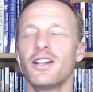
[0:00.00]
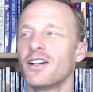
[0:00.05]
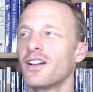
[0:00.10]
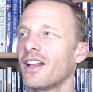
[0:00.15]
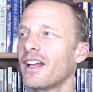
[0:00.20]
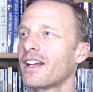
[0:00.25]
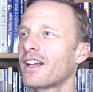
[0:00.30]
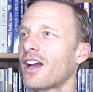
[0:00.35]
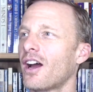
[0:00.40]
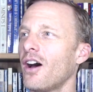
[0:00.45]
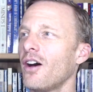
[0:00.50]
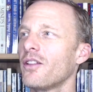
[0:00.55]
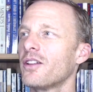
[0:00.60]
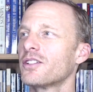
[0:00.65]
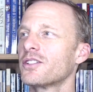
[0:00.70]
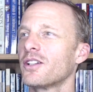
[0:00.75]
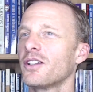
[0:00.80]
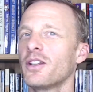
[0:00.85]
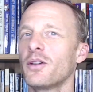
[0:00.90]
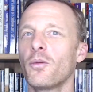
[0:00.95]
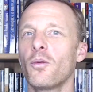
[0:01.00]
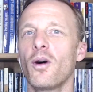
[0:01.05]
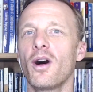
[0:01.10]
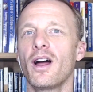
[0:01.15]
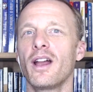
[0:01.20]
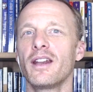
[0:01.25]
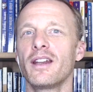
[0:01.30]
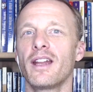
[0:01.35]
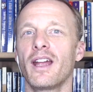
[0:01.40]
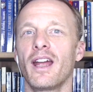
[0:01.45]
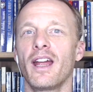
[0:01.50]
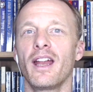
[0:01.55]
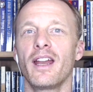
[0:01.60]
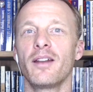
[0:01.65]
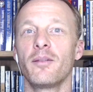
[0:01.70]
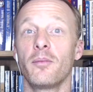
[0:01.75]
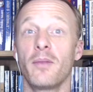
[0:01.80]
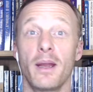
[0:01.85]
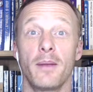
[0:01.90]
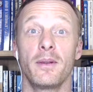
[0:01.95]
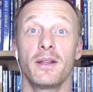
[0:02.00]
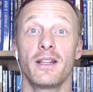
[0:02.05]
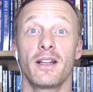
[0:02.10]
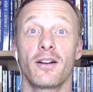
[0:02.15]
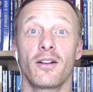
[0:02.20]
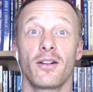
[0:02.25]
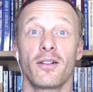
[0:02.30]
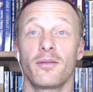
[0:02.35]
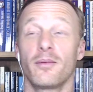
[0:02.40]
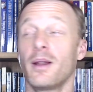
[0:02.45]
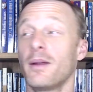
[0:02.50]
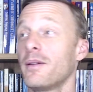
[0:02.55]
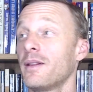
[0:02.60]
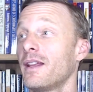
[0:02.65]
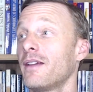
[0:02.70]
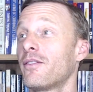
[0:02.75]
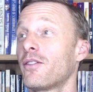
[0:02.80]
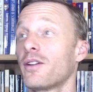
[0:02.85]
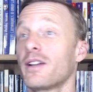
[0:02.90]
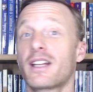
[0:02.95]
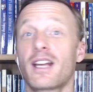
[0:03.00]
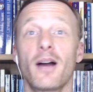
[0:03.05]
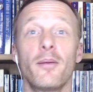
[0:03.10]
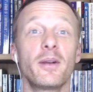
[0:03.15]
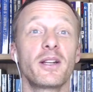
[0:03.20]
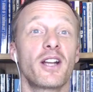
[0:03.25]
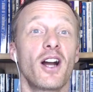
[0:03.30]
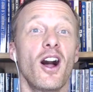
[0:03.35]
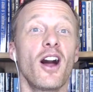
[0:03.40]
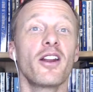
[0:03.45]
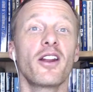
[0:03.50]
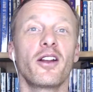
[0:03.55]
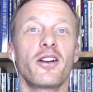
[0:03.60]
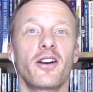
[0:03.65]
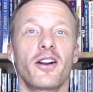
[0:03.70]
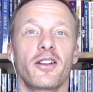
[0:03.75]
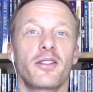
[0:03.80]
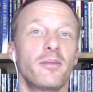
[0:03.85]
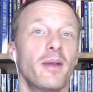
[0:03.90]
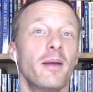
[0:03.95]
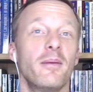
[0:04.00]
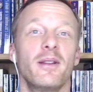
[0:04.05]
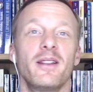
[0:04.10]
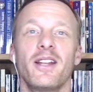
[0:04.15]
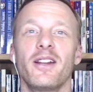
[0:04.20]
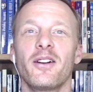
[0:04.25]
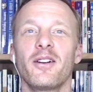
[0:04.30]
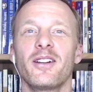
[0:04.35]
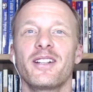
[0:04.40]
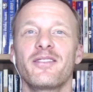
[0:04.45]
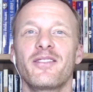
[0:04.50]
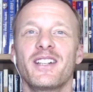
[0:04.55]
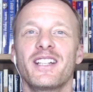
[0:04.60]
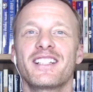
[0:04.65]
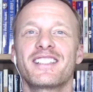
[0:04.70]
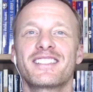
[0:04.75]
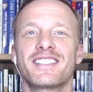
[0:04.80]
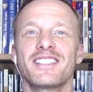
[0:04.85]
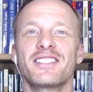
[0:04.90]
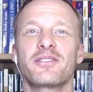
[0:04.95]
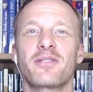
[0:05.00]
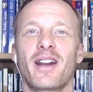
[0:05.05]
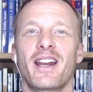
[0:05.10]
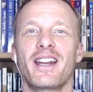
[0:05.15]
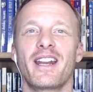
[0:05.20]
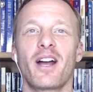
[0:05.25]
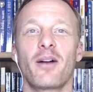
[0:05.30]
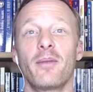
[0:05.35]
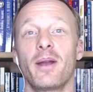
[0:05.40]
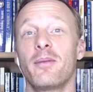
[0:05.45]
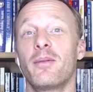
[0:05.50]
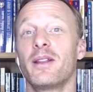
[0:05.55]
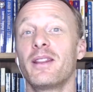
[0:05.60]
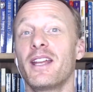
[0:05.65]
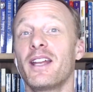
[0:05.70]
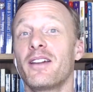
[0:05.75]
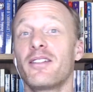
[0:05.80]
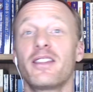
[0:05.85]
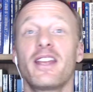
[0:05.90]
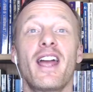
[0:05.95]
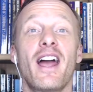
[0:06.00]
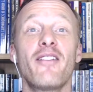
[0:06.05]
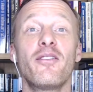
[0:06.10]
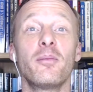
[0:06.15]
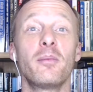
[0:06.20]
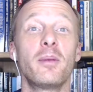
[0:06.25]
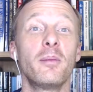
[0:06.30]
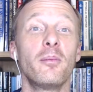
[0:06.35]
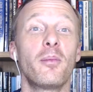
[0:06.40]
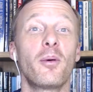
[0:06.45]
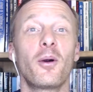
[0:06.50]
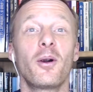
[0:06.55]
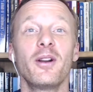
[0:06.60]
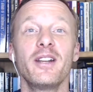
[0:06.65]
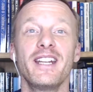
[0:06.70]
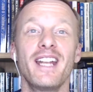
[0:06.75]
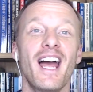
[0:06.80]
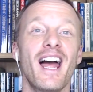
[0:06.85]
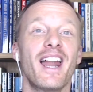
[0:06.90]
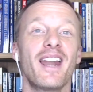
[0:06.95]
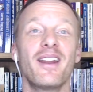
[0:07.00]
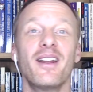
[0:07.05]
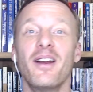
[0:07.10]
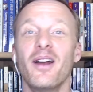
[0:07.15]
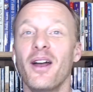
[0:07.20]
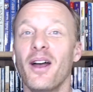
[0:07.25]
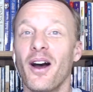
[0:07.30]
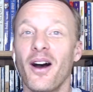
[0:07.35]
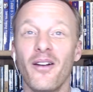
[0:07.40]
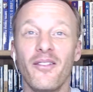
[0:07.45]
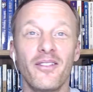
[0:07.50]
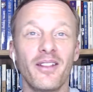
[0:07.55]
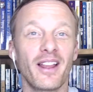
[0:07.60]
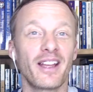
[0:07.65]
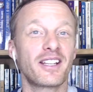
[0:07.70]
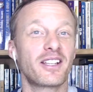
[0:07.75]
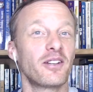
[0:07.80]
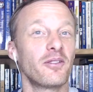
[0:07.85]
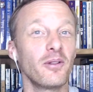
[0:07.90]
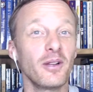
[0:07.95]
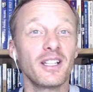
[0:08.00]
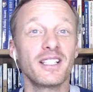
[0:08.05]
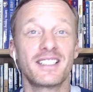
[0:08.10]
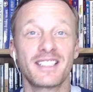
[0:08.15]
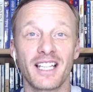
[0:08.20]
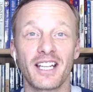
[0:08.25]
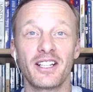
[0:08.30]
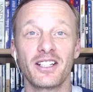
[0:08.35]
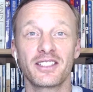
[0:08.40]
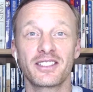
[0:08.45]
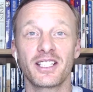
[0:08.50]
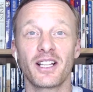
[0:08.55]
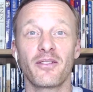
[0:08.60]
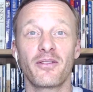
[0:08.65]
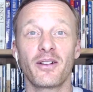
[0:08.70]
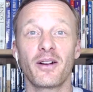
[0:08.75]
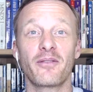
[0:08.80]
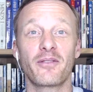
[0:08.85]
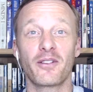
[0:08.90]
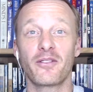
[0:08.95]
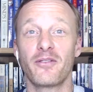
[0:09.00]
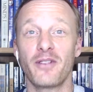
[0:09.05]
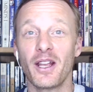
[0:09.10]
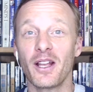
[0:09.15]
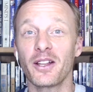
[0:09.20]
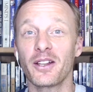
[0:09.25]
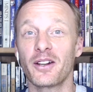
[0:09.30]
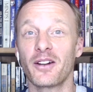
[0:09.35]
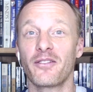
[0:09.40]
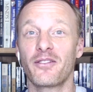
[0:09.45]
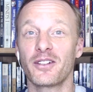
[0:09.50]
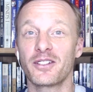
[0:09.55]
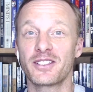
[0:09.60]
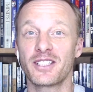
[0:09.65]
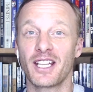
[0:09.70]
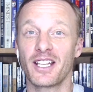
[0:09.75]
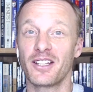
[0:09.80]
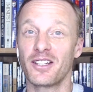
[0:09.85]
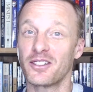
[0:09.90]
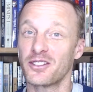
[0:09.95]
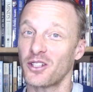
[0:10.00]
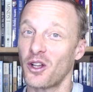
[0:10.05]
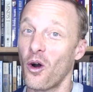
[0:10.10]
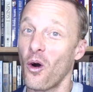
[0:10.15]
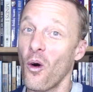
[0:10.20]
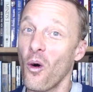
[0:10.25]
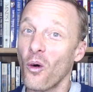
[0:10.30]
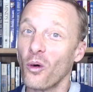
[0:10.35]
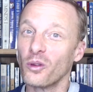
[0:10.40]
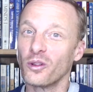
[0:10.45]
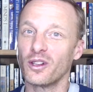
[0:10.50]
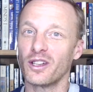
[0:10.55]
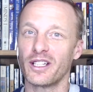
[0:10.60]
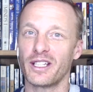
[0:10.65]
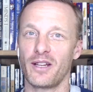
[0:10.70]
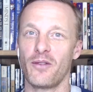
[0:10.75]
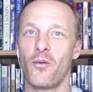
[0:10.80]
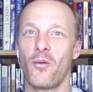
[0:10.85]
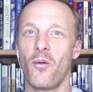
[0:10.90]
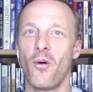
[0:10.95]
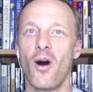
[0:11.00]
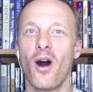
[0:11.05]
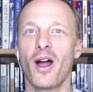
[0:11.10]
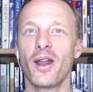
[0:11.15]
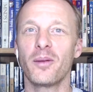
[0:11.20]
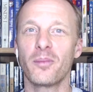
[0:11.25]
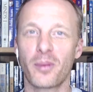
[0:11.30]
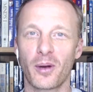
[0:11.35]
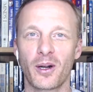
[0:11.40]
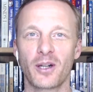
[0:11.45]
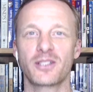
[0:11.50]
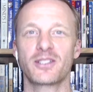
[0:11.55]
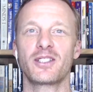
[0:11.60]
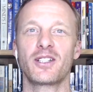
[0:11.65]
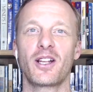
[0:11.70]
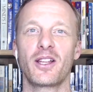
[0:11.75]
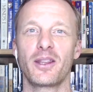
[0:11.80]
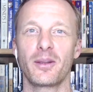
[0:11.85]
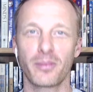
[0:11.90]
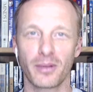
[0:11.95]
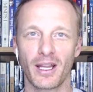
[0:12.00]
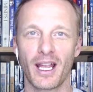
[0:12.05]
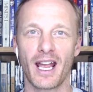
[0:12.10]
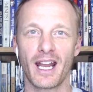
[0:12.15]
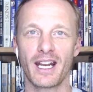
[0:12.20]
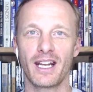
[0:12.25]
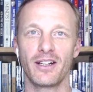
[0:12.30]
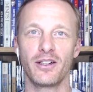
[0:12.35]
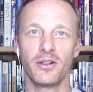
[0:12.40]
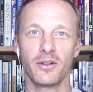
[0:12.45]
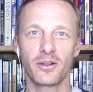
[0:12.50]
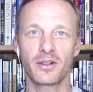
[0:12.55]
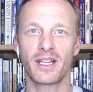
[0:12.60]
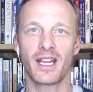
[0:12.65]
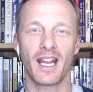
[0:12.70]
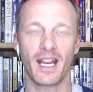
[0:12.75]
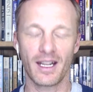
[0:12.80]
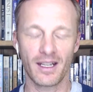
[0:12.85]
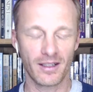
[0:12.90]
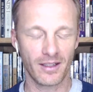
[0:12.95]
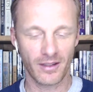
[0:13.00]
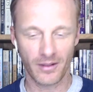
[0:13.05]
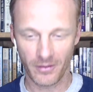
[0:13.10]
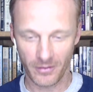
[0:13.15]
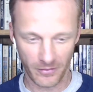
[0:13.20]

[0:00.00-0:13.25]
You're like, oh, there's only one, and maybe they've already come and gone on Earth. Maybe they don't even exist right now. Maybe they haven't been born yet. Like, you're really setting yourself up for failure if you're saying there's only one person on the planet who can